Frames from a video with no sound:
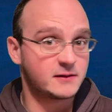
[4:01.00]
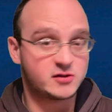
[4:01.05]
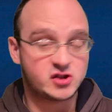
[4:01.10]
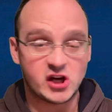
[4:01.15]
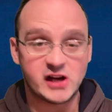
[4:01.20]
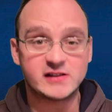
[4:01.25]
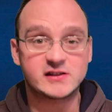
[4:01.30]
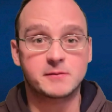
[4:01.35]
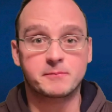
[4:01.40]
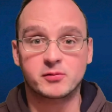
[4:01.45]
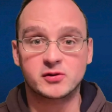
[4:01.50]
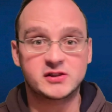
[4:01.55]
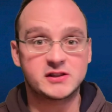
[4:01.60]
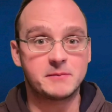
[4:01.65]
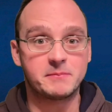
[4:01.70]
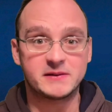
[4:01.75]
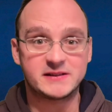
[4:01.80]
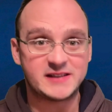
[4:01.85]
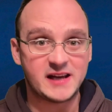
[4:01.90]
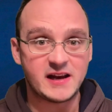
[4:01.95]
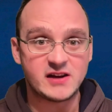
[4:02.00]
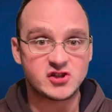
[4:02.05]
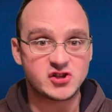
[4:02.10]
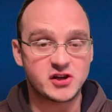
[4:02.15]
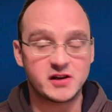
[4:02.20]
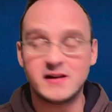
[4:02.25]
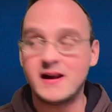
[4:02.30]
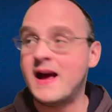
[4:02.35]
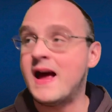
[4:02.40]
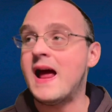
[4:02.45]
a chance of
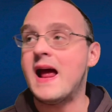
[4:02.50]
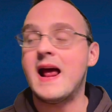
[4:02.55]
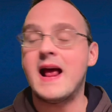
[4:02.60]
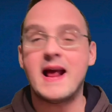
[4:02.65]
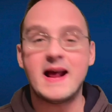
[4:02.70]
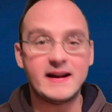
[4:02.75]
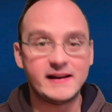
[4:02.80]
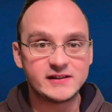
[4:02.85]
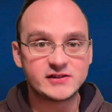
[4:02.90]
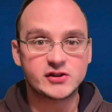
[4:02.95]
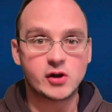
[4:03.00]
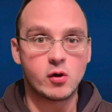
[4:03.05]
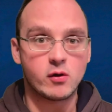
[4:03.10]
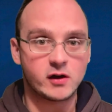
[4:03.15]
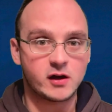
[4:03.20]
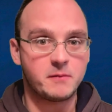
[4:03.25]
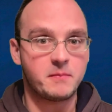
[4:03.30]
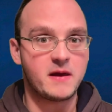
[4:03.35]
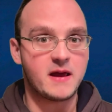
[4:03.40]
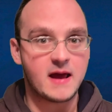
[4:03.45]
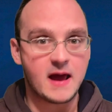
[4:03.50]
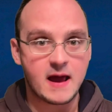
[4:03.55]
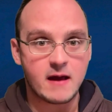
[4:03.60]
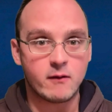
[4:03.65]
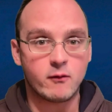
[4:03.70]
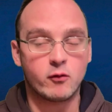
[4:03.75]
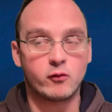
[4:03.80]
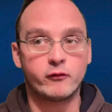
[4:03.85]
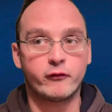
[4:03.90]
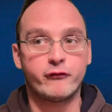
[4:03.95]
precipitation, it is going to be a
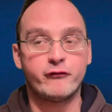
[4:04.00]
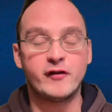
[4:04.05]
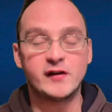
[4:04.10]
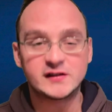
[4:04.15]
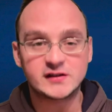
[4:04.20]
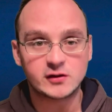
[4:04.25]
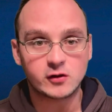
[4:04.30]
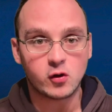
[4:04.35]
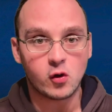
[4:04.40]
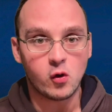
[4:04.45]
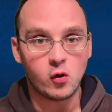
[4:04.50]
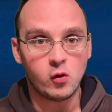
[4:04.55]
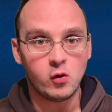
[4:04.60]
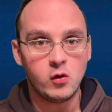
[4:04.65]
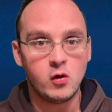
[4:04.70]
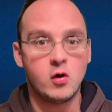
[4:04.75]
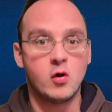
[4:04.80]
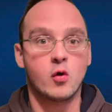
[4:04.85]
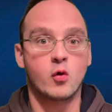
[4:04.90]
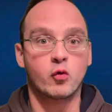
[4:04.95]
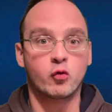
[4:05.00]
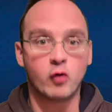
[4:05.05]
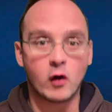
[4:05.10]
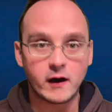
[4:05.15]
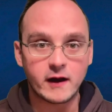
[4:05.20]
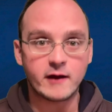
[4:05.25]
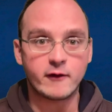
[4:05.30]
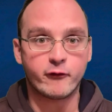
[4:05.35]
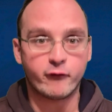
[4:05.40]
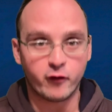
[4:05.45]
physical
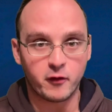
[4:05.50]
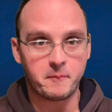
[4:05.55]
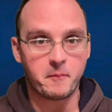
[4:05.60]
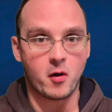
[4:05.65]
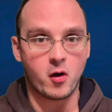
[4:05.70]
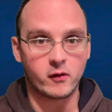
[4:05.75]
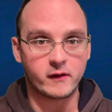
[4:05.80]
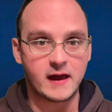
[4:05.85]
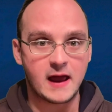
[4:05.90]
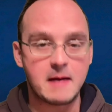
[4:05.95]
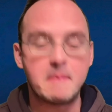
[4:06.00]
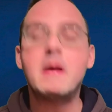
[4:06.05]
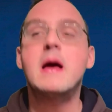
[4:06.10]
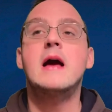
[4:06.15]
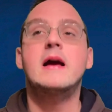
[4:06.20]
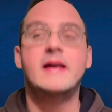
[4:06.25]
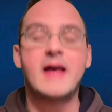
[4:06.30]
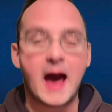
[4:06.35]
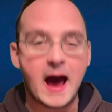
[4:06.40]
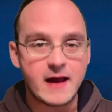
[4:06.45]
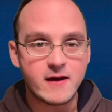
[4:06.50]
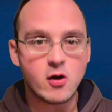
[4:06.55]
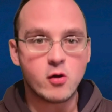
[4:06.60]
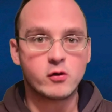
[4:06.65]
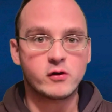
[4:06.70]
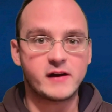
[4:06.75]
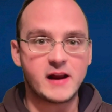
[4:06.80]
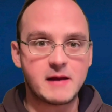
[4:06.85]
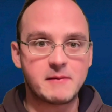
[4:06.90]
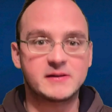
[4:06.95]
running football game. Can
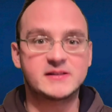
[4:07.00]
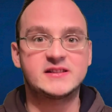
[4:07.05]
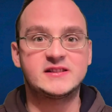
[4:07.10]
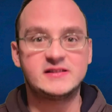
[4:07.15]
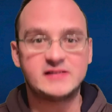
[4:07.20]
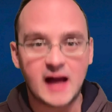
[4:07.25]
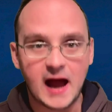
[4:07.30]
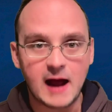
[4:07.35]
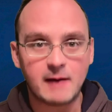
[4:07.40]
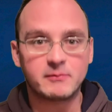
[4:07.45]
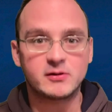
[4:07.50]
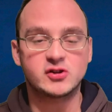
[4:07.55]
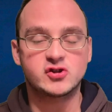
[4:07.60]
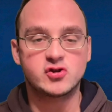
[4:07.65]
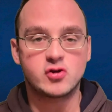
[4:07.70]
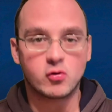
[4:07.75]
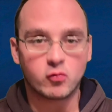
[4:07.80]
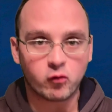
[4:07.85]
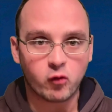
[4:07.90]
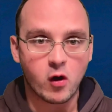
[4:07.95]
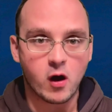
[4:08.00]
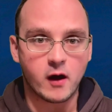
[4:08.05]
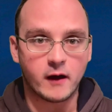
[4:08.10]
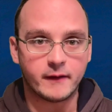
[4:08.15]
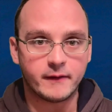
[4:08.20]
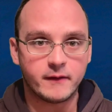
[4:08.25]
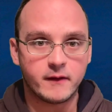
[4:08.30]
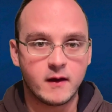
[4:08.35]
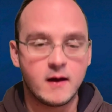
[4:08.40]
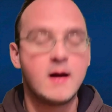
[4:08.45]
Notre Dame establish the
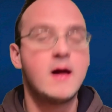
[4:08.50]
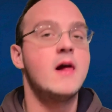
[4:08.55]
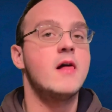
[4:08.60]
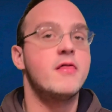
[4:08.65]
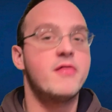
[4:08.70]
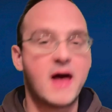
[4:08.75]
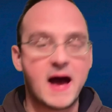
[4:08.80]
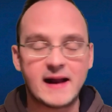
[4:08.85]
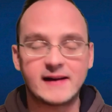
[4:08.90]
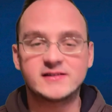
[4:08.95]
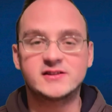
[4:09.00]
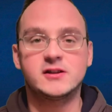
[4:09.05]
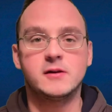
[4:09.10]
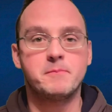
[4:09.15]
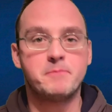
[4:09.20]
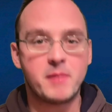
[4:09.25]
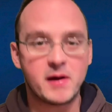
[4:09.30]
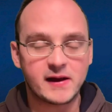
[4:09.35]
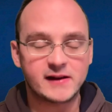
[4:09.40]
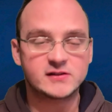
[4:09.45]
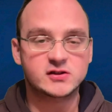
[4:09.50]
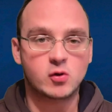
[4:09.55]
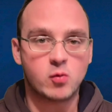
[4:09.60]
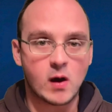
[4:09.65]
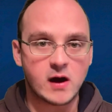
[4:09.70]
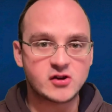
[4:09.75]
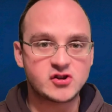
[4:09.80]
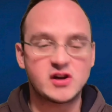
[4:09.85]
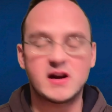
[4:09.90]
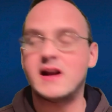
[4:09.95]
run? That is the biggest
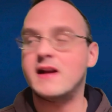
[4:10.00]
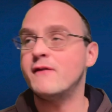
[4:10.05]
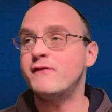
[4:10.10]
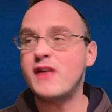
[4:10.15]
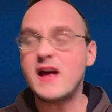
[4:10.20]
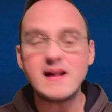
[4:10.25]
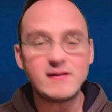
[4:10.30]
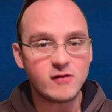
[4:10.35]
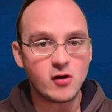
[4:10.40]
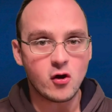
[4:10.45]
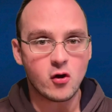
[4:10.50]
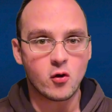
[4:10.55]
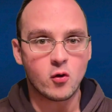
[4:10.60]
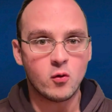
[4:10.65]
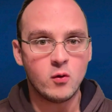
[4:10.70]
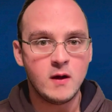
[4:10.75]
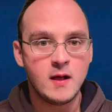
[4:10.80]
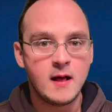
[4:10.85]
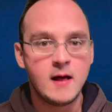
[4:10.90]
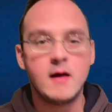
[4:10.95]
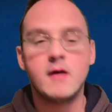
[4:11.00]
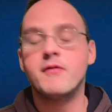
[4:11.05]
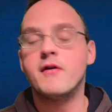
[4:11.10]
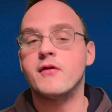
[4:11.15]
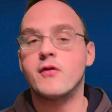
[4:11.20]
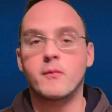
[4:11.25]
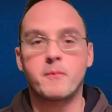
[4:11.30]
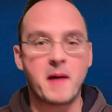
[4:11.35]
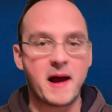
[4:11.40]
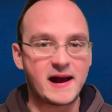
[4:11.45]
question. And if they do,
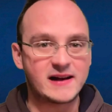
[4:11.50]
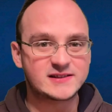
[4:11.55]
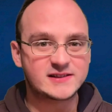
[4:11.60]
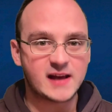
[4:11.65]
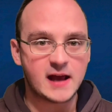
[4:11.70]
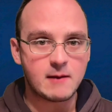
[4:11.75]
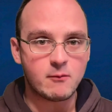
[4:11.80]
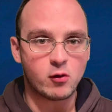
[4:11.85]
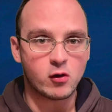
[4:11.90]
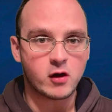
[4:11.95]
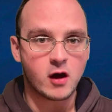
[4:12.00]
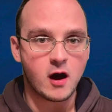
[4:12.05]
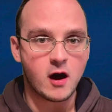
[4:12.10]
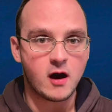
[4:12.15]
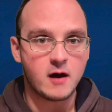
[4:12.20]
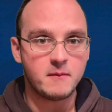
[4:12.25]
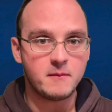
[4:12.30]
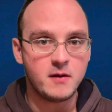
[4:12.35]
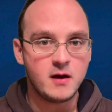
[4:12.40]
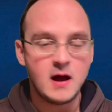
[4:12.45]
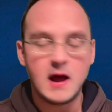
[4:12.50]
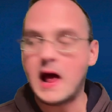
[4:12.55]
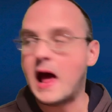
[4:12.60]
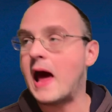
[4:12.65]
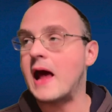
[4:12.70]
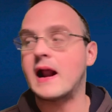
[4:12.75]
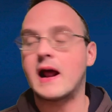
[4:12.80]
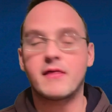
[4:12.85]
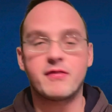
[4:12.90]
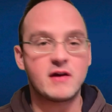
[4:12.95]
then the pass game will come,
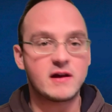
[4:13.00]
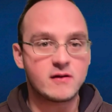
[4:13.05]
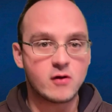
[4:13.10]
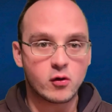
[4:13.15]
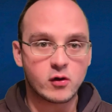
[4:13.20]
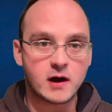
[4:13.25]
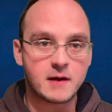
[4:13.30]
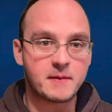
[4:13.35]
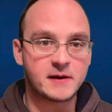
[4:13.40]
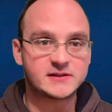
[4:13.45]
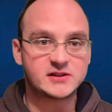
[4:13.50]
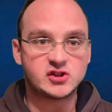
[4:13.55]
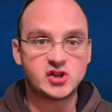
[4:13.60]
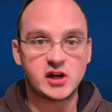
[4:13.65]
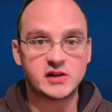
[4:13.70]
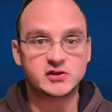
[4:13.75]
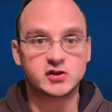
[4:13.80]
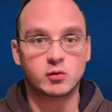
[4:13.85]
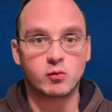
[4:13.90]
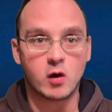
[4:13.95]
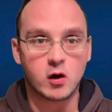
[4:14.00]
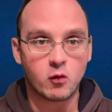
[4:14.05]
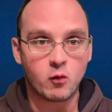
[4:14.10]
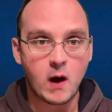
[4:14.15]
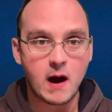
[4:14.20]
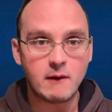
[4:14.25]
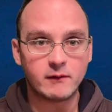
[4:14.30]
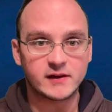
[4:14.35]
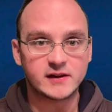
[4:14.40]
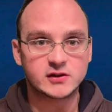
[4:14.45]
and I think Notre Dame has a chance to run
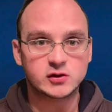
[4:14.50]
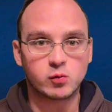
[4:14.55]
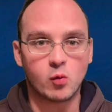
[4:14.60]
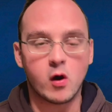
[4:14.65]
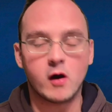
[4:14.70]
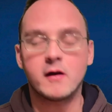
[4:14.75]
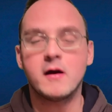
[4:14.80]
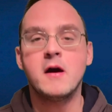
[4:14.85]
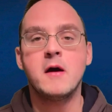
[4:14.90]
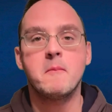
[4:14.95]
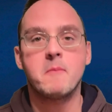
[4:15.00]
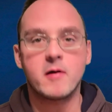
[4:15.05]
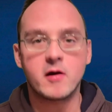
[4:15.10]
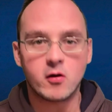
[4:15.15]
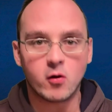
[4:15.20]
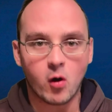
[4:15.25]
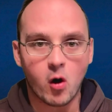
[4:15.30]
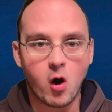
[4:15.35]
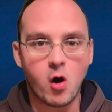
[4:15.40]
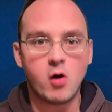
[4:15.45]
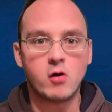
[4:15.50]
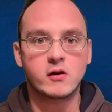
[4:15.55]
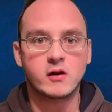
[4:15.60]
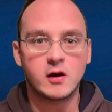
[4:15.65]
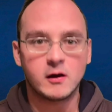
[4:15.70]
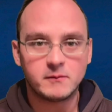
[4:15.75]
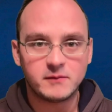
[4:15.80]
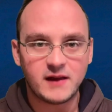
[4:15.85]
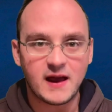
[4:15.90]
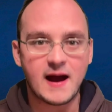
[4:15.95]
away with this one, but it'll all
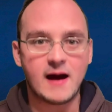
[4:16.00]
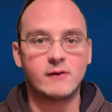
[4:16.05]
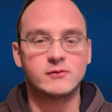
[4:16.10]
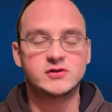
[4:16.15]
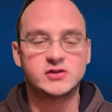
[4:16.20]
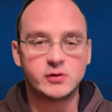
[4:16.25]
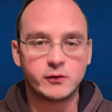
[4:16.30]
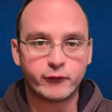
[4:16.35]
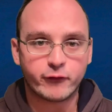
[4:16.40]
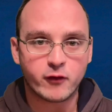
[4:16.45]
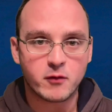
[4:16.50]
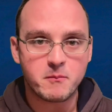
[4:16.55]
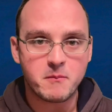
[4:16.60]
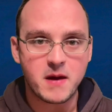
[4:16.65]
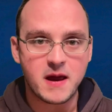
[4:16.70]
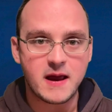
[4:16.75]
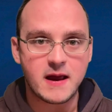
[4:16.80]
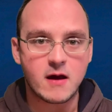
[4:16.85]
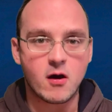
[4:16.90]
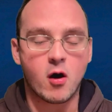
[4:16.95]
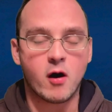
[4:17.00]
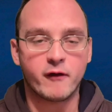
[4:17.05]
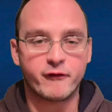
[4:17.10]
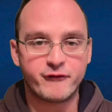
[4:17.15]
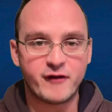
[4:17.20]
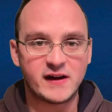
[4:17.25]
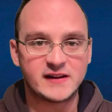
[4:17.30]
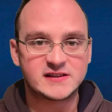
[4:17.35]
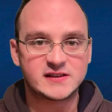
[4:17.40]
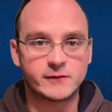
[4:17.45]
come down to, for me,
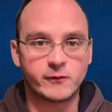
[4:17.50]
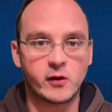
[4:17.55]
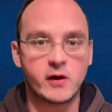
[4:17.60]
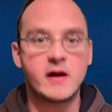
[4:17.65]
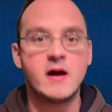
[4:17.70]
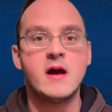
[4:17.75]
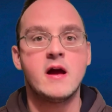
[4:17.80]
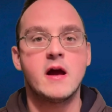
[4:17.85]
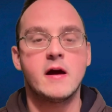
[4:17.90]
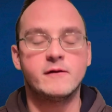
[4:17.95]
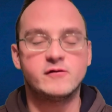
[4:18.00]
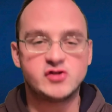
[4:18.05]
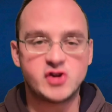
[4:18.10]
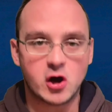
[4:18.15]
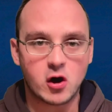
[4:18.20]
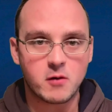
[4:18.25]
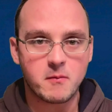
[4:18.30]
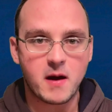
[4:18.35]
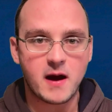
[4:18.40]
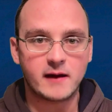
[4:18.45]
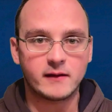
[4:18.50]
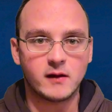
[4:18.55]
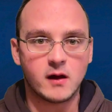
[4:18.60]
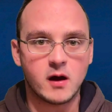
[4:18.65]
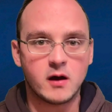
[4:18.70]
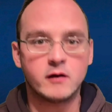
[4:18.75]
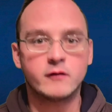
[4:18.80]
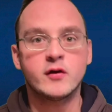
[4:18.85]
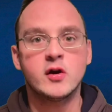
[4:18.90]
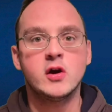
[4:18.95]
offensively, if Jeremiah
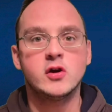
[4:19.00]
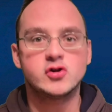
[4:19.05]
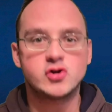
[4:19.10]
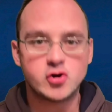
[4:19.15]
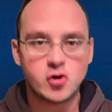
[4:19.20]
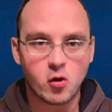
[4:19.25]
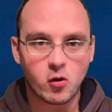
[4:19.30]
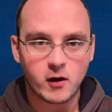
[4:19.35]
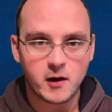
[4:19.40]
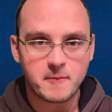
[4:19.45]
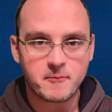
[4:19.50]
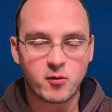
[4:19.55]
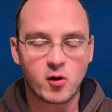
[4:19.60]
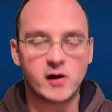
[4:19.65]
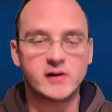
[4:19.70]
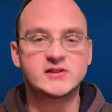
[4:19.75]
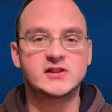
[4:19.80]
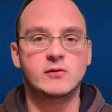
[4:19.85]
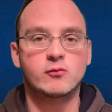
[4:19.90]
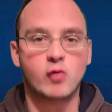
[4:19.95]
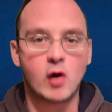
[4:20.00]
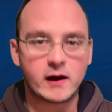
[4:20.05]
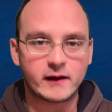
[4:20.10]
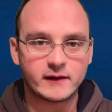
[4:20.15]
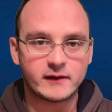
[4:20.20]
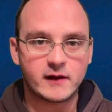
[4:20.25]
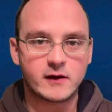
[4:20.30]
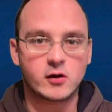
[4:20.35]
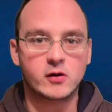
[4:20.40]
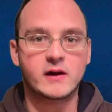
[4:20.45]
Love, Jadarian Price, and Riley
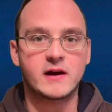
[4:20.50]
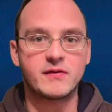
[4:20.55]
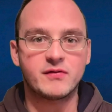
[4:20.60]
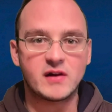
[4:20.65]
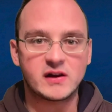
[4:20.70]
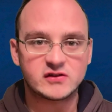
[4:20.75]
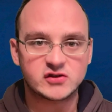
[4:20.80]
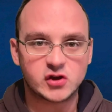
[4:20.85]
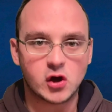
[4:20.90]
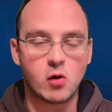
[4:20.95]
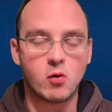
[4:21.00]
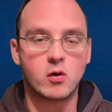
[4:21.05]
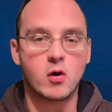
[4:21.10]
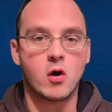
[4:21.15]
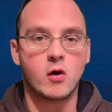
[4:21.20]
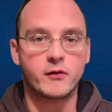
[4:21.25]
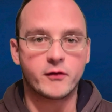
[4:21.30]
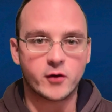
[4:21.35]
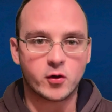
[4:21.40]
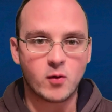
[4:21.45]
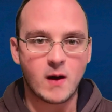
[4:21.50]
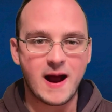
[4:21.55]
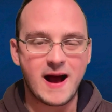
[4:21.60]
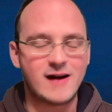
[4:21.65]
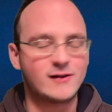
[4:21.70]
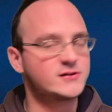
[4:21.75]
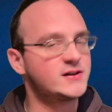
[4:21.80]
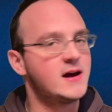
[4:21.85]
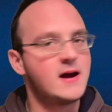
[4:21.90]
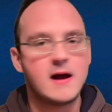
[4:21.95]
Leonard get things going on the
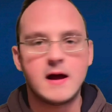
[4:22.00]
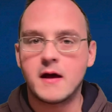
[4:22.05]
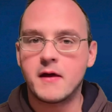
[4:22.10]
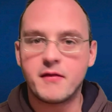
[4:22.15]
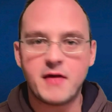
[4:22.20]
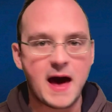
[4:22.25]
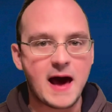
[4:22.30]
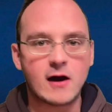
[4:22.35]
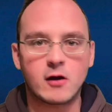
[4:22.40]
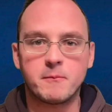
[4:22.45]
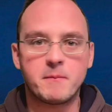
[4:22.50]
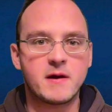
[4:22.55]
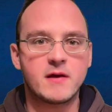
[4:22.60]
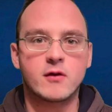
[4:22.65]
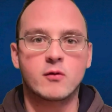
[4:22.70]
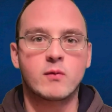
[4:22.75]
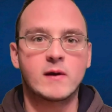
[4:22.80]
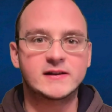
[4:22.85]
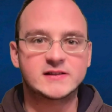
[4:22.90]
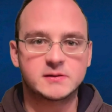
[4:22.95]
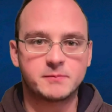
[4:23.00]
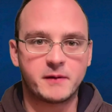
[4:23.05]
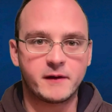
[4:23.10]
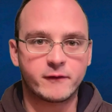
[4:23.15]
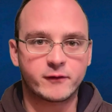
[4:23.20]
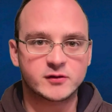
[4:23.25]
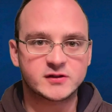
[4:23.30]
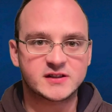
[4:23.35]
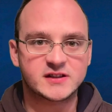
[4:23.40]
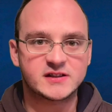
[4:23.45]
ground, that'll be the recipe
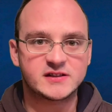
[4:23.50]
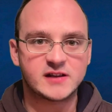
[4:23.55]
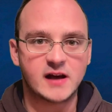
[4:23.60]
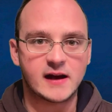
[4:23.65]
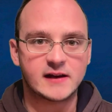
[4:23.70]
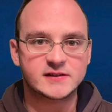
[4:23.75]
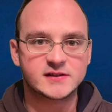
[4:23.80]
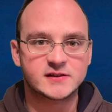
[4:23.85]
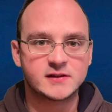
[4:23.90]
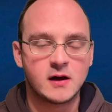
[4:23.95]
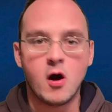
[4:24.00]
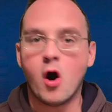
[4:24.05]
for success.